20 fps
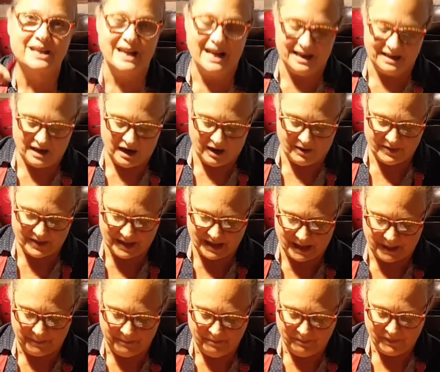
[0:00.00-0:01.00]
I had already
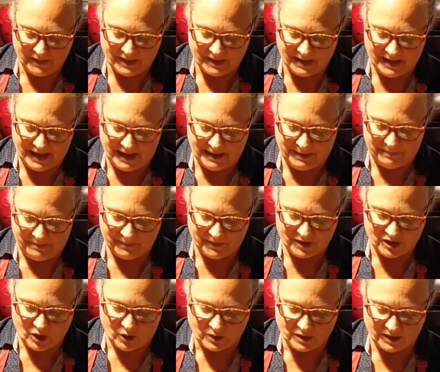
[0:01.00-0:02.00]

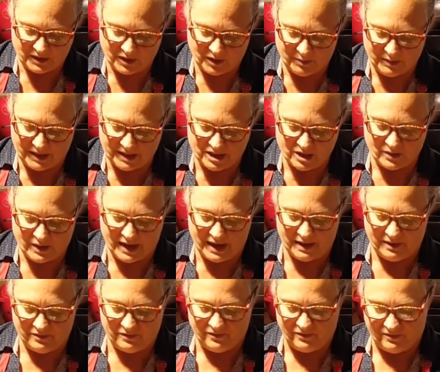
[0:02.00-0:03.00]
soaked a little bit, so I
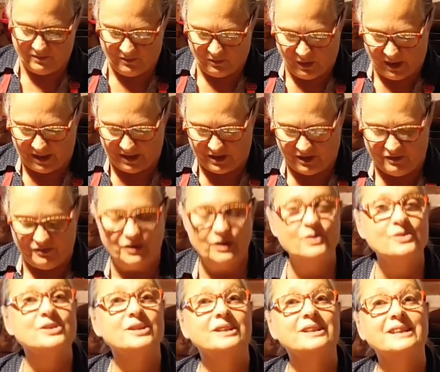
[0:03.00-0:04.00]
wanted to
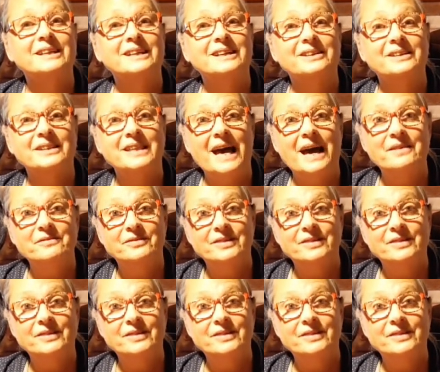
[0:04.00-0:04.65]
infuse a little of that